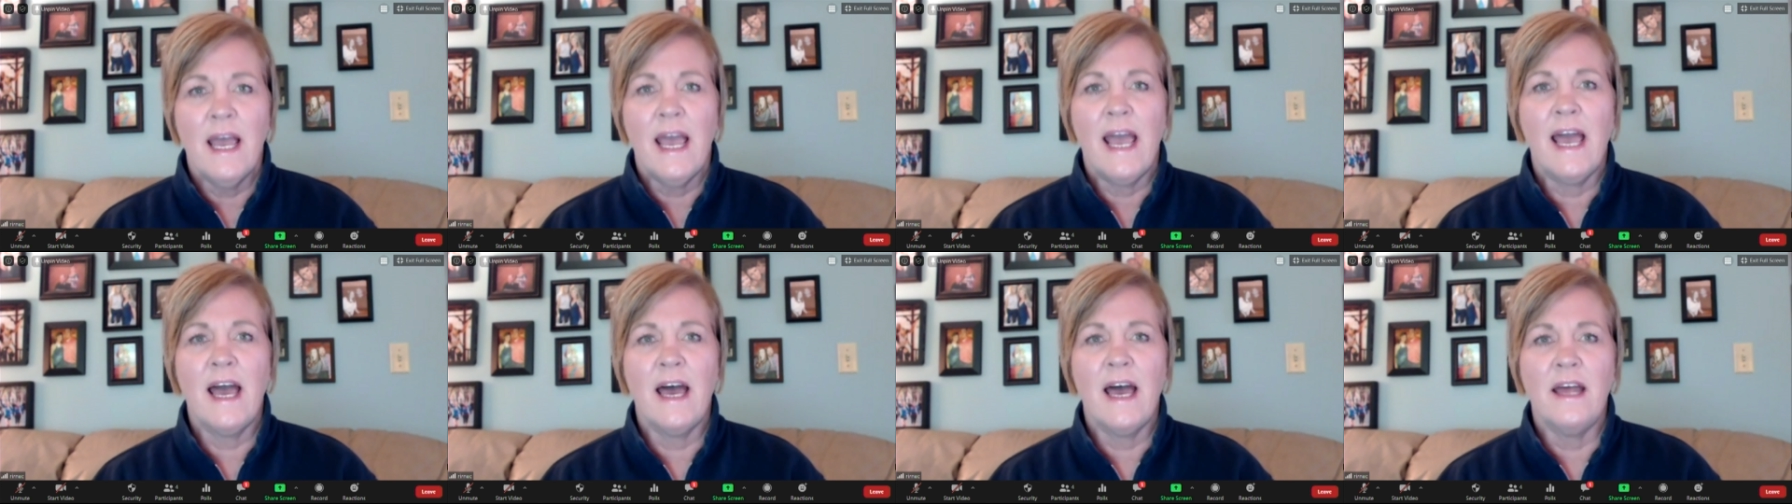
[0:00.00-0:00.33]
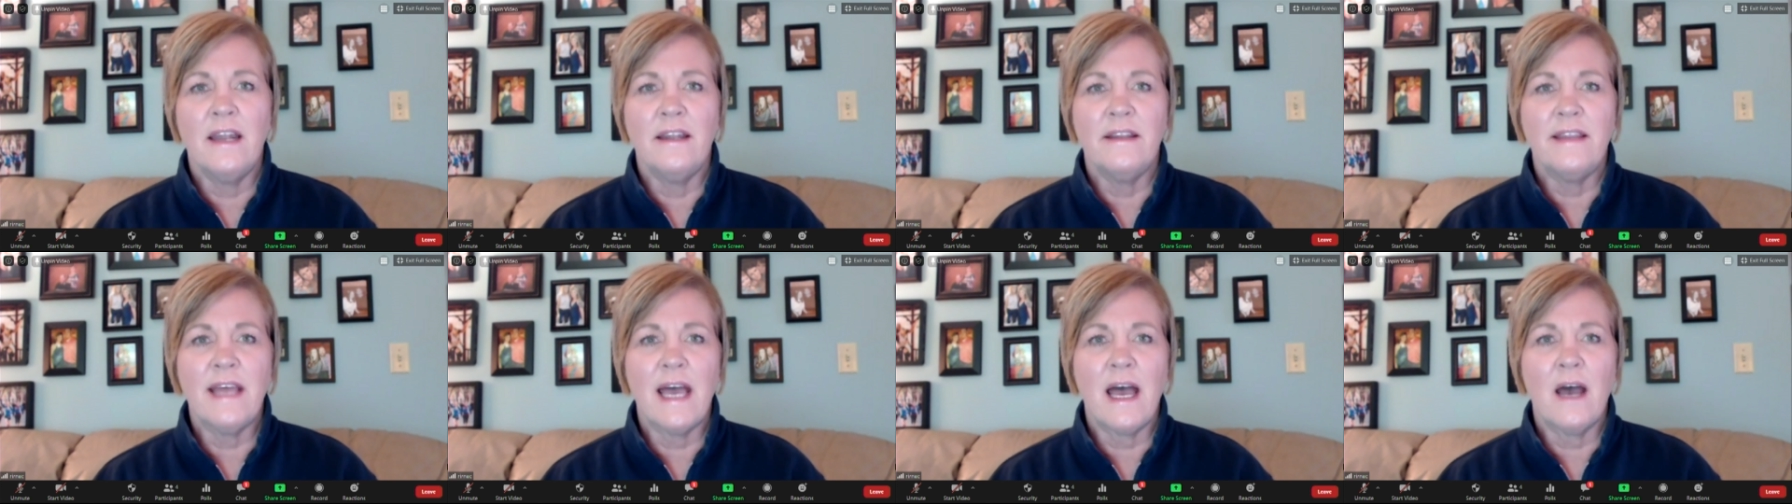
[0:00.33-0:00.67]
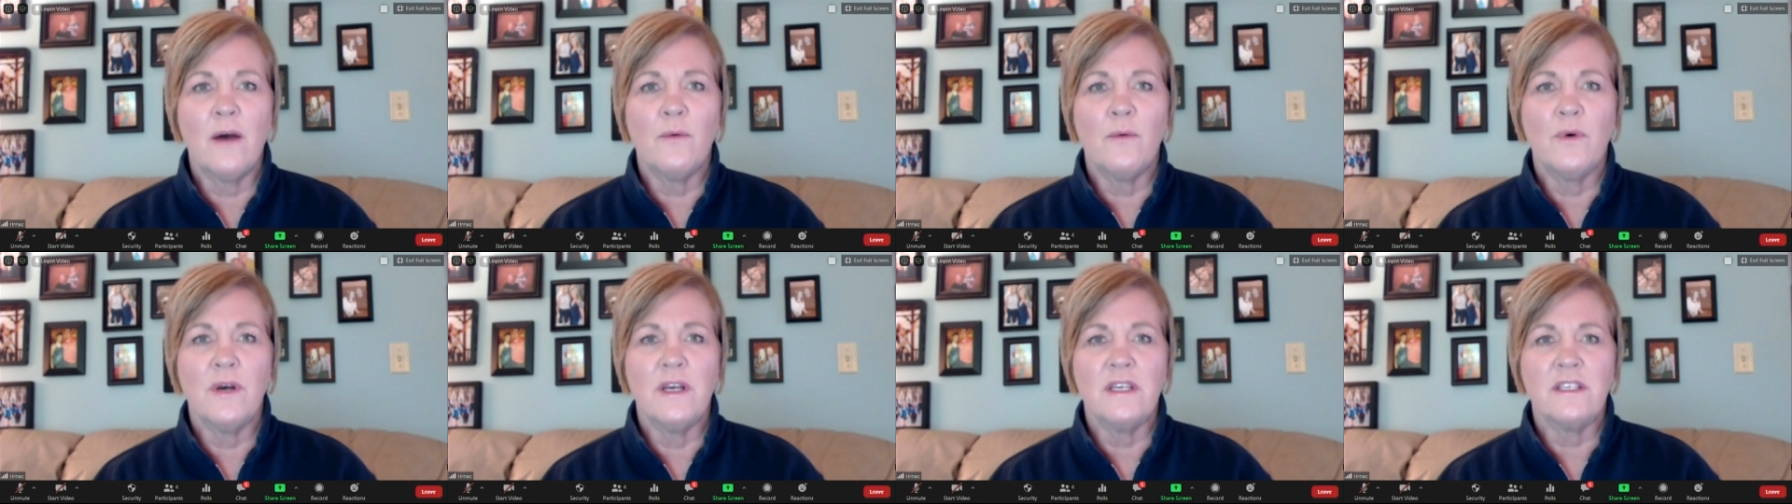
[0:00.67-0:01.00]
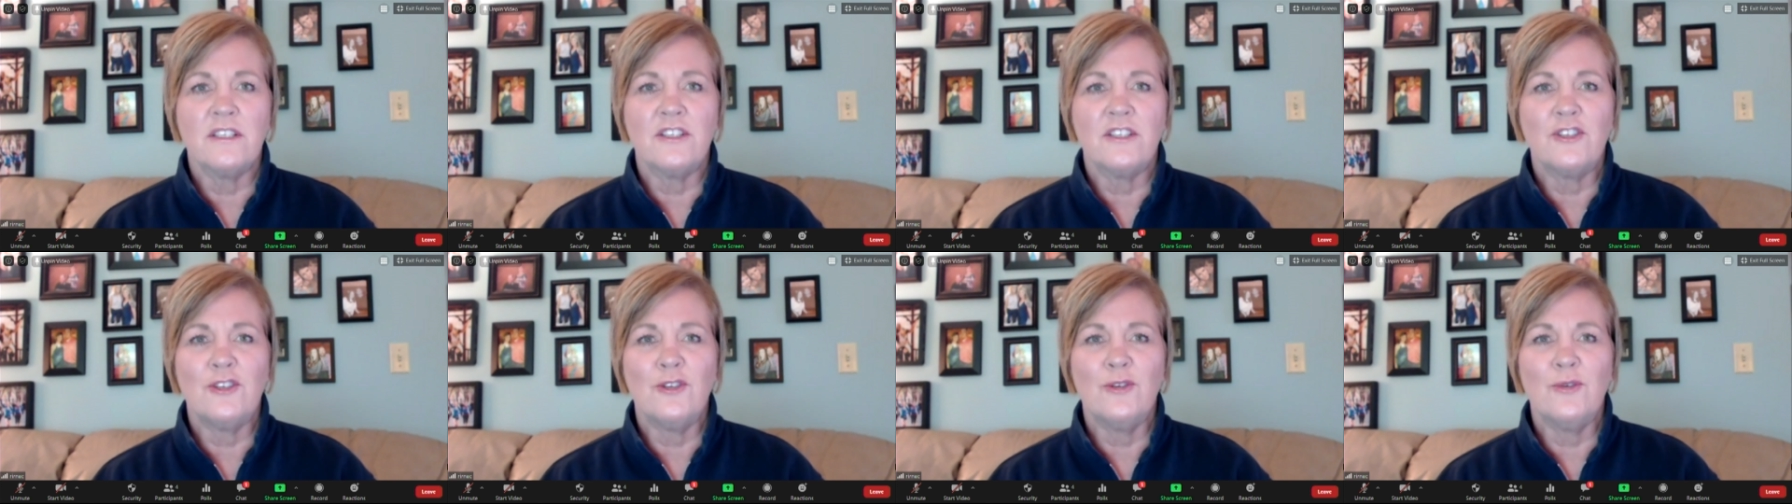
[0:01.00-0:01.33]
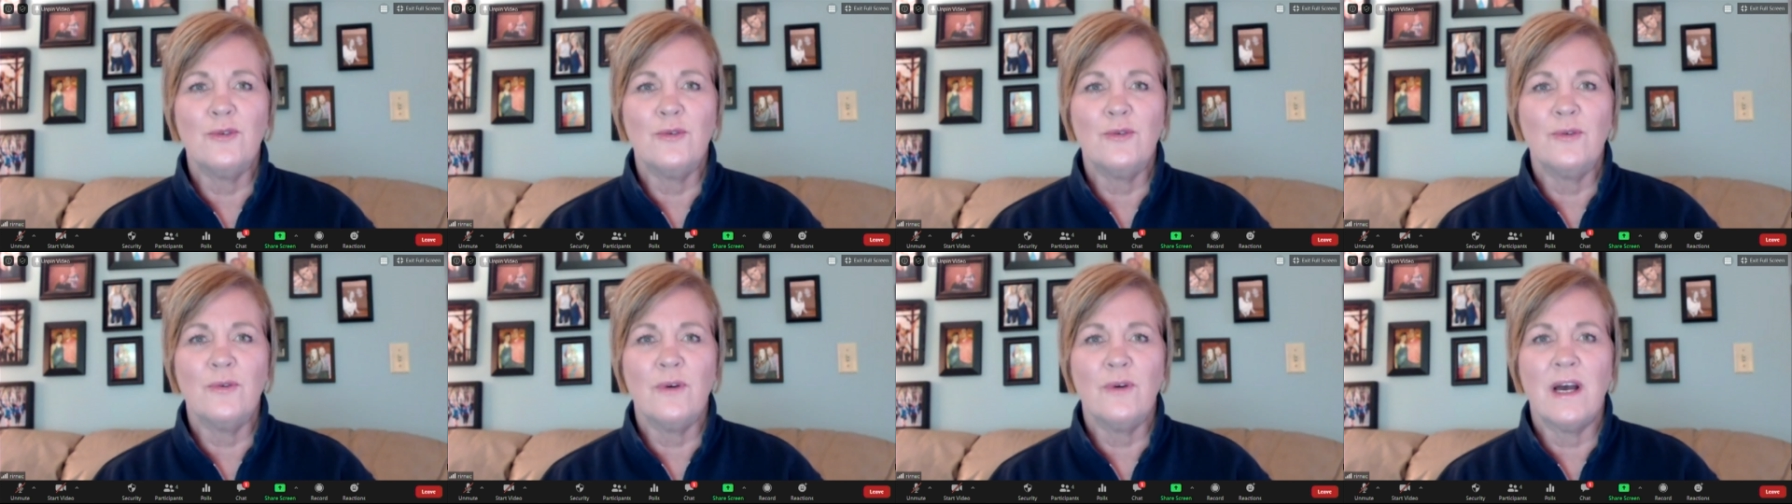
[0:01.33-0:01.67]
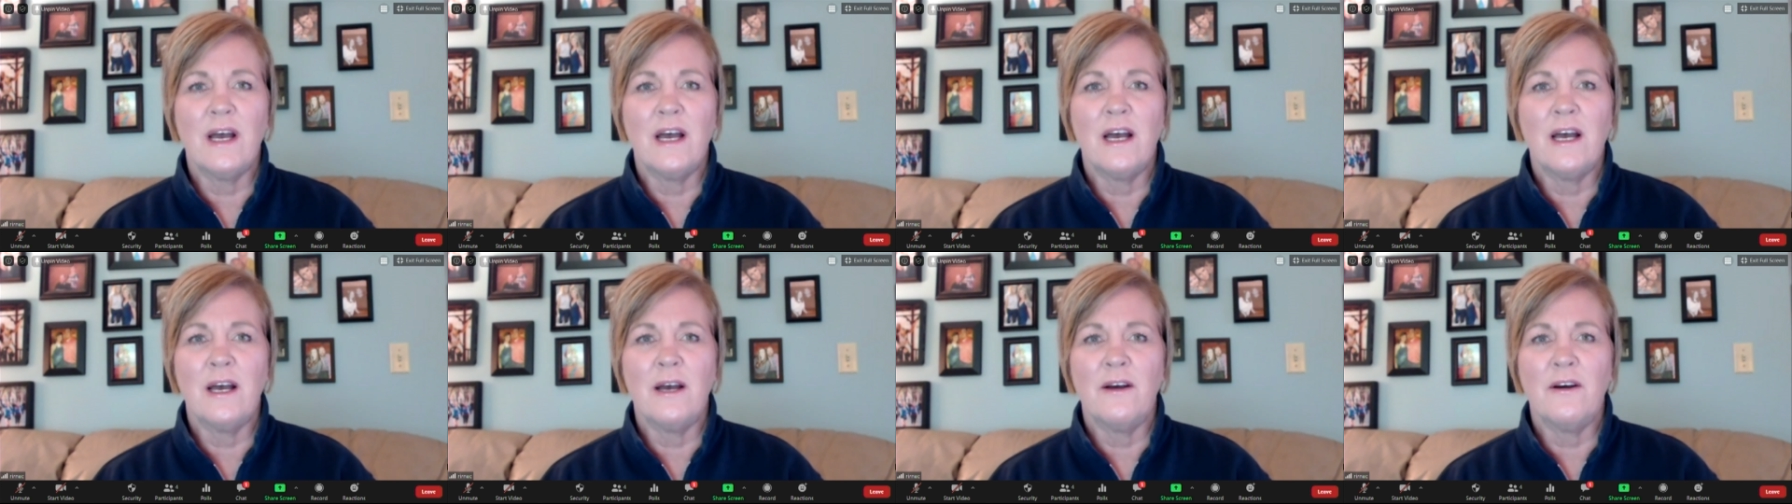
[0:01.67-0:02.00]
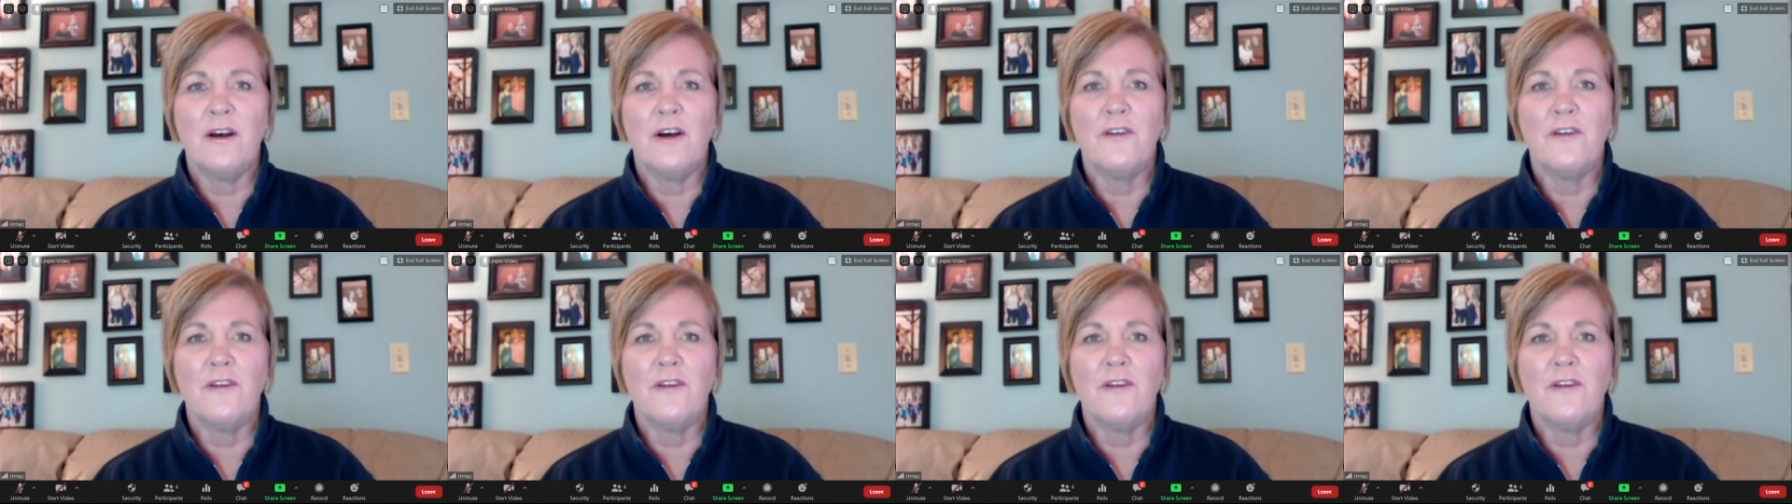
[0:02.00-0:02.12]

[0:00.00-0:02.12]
And that was to uh,